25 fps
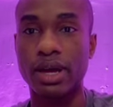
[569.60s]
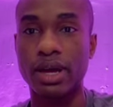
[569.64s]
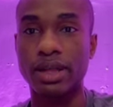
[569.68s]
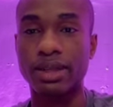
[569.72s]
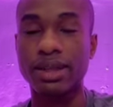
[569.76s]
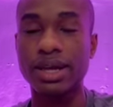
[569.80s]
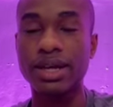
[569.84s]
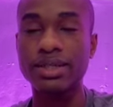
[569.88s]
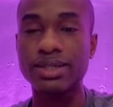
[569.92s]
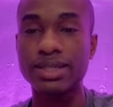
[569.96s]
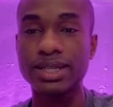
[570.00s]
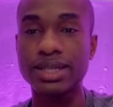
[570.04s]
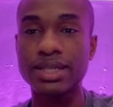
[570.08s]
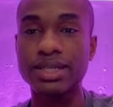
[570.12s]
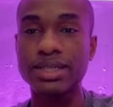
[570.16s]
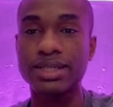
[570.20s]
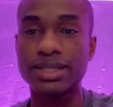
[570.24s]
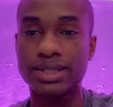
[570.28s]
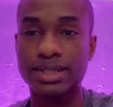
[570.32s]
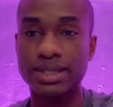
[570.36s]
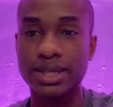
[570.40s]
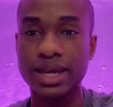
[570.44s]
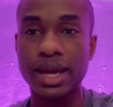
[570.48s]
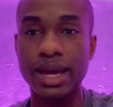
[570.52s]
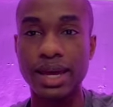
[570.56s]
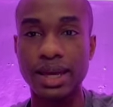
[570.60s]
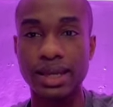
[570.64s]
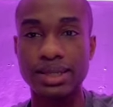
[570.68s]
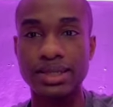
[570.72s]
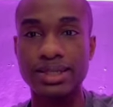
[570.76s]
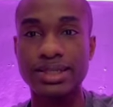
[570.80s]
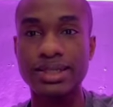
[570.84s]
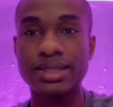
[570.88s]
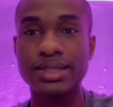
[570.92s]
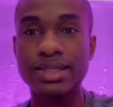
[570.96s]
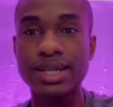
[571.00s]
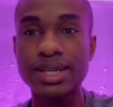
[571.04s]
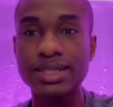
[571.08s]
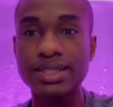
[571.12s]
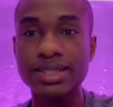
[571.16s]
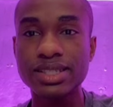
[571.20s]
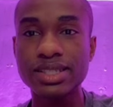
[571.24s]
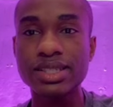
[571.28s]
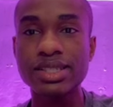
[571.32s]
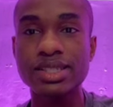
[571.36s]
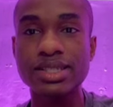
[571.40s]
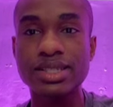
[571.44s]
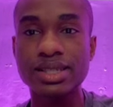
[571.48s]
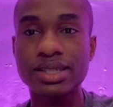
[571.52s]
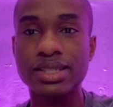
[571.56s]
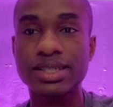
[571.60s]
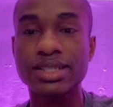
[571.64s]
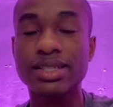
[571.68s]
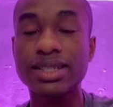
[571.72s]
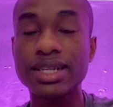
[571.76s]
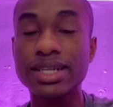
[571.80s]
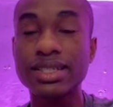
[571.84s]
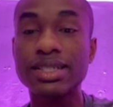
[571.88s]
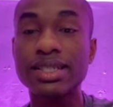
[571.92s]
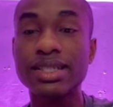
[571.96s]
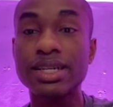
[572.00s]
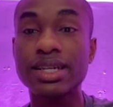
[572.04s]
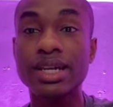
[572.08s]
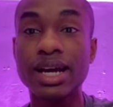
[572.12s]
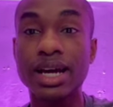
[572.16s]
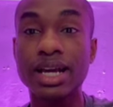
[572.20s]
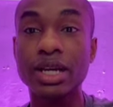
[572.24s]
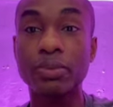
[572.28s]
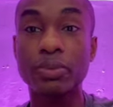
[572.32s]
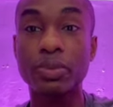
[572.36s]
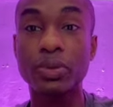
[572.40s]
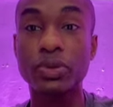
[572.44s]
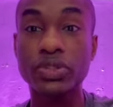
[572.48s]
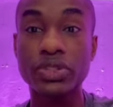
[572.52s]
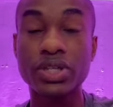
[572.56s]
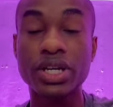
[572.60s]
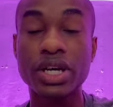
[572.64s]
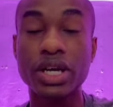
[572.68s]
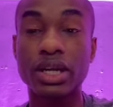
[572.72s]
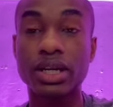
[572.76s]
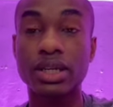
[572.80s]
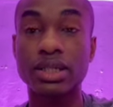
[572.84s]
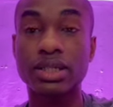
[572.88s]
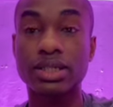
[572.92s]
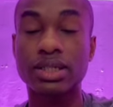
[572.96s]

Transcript: That's insane. 60 to, 60 to 90%